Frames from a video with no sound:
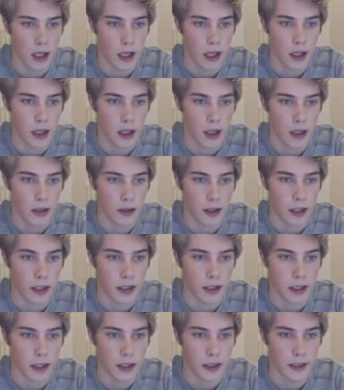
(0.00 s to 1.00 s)
Uh, like
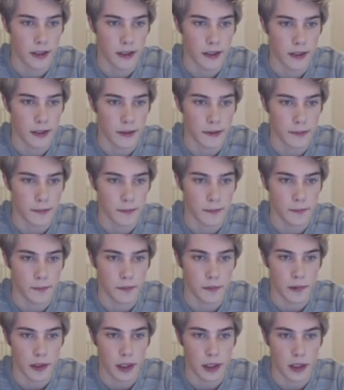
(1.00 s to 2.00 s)
this.
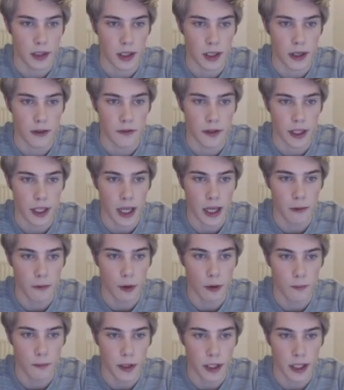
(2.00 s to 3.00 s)
If the king
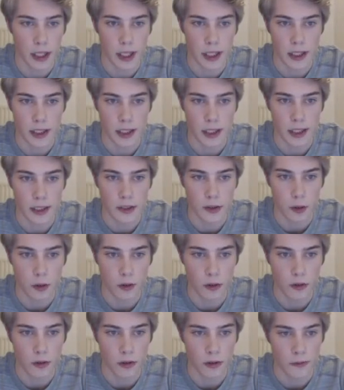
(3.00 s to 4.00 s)
would be in this
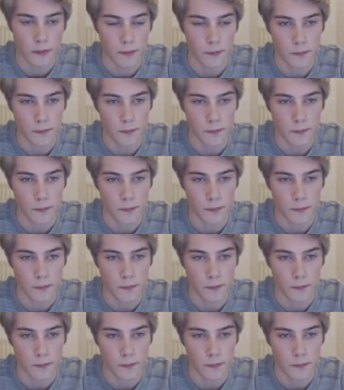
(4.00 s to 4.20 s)
corner,